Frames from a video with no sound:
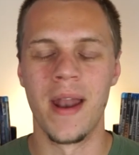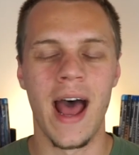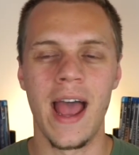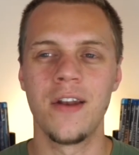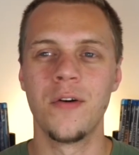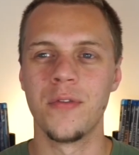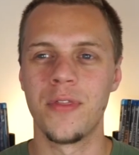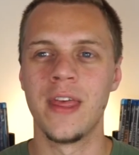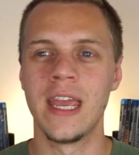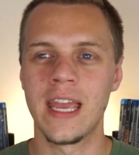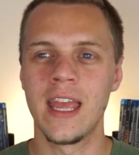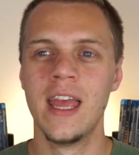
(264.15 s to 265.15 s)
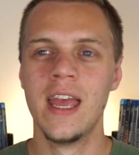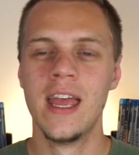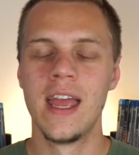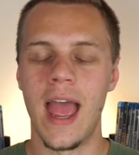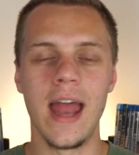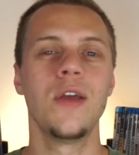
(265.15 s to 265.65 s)
I don't think
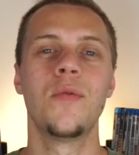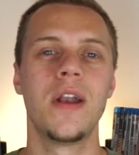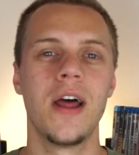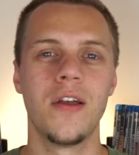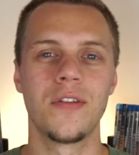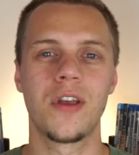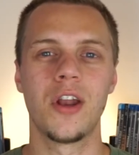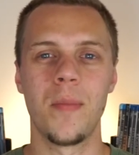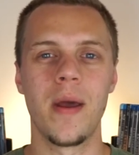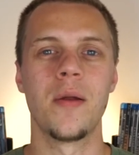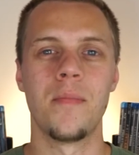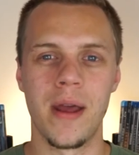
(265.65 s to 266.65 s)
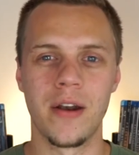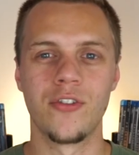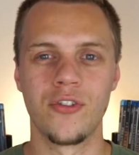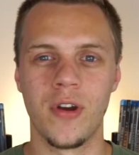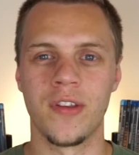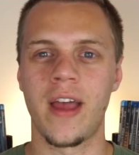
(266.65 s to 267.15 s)
anyone else could have been a better
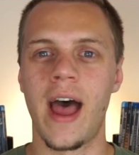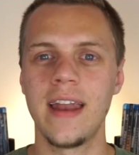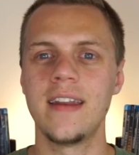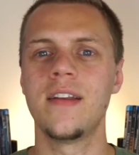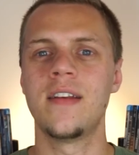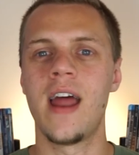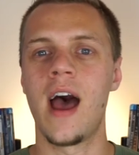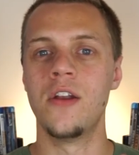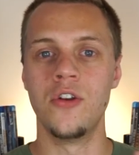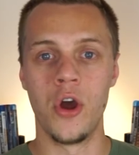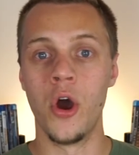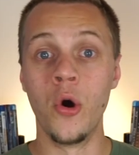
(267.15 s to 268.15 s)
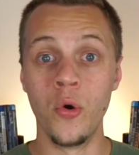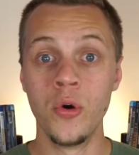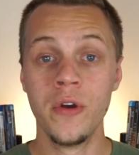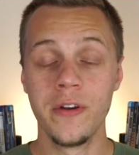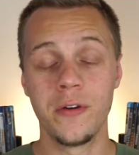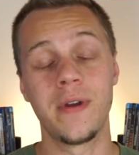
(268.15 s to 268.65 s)
choice. I did not know
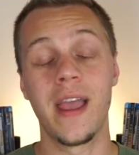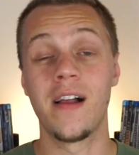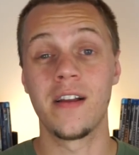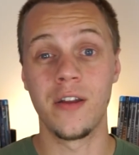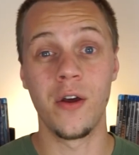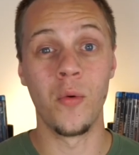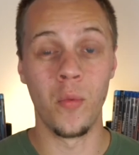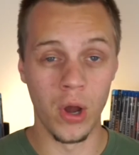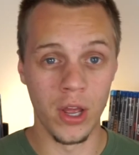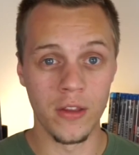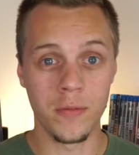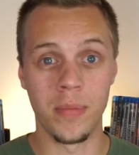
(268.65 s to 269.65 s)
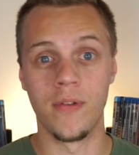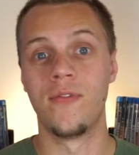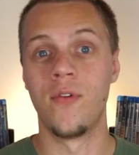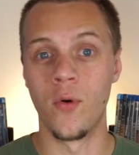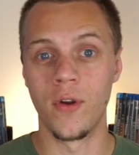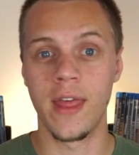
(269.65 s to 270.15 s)
who Gal Gadot was
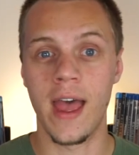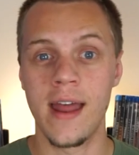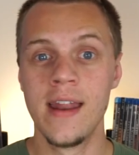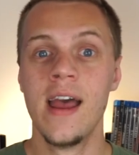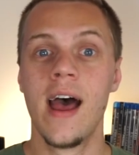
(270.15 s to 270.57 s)
before that.